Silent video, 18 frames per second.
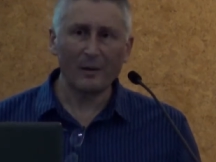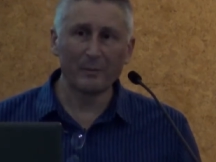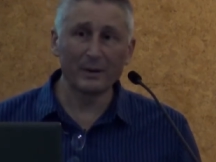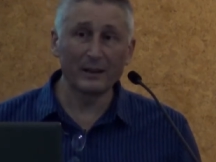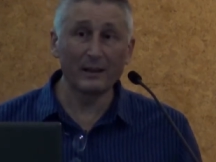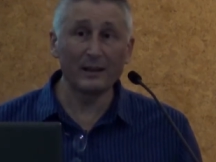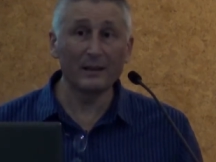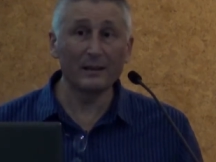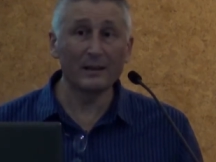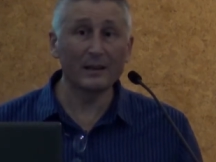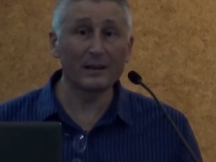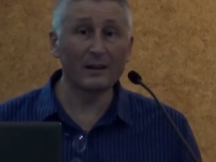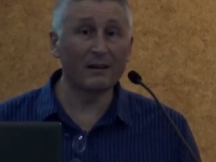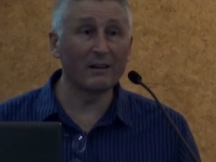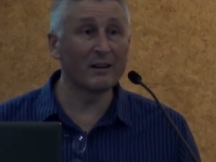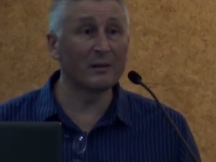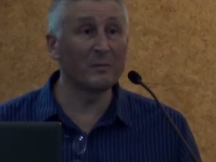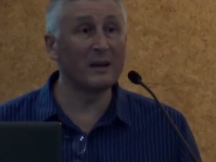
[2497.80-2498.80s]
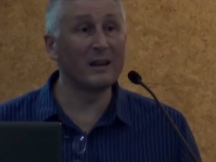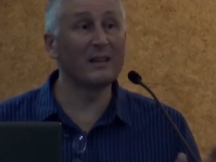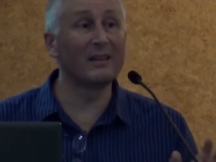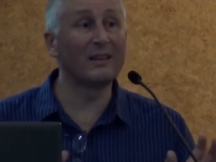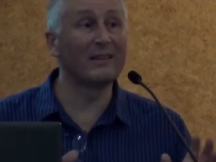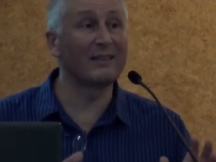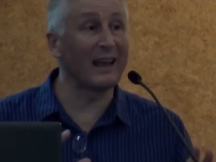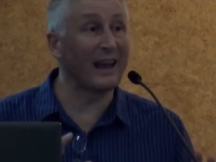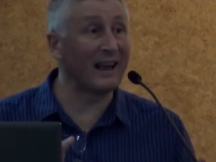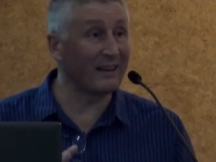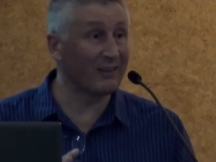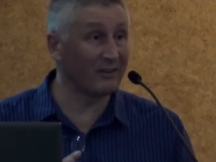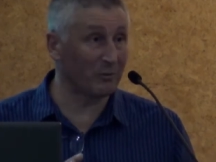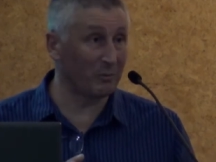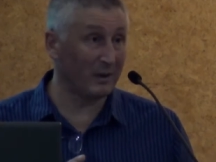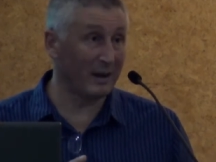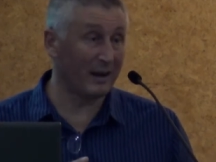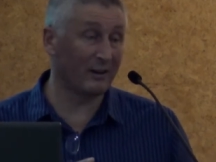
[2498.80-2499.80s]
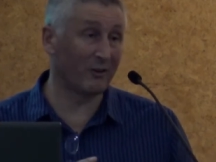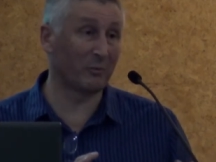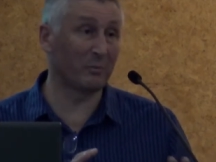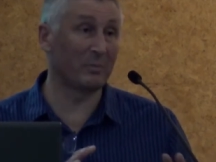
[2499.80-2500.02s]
political economy, there's aspects,